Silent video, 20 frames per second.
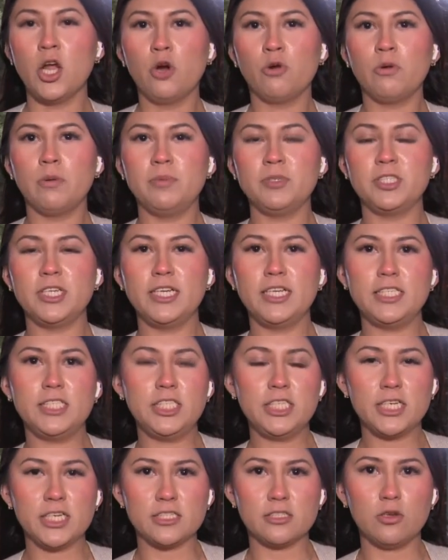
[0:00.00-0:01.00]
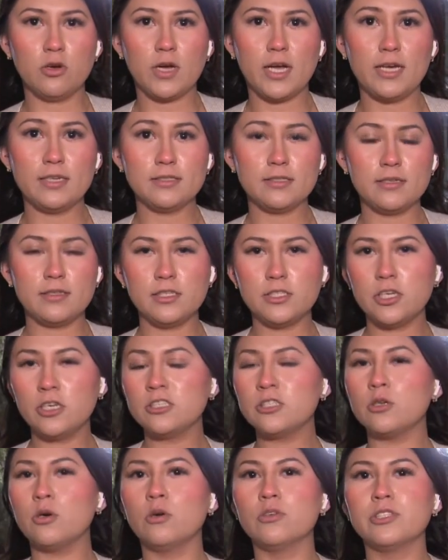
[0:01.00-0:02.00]
representing Chicas Locas that the
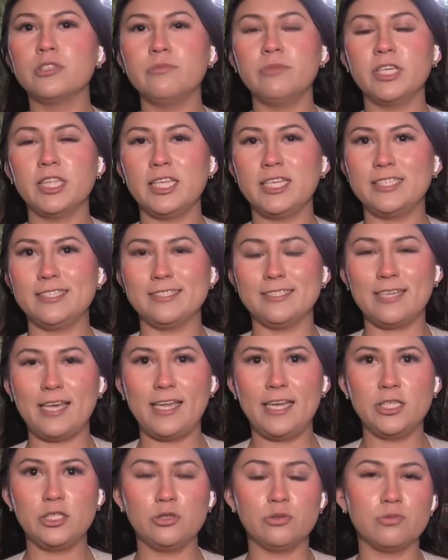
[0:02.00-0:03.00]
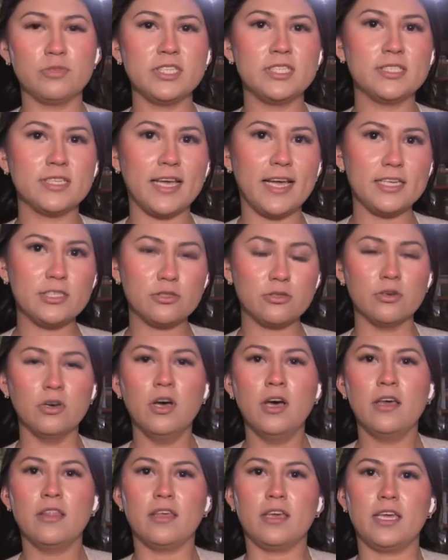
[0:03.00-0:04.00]
judge ultimately decided to reschedule
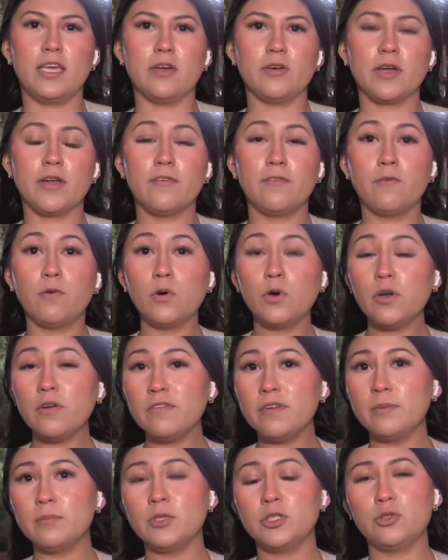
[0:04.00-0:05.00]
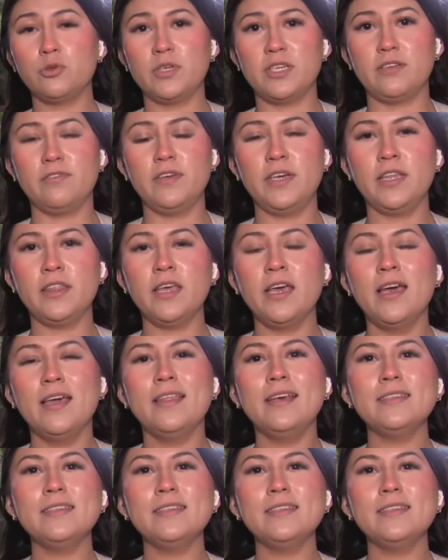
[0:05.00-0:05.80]
the hearing for November 25th.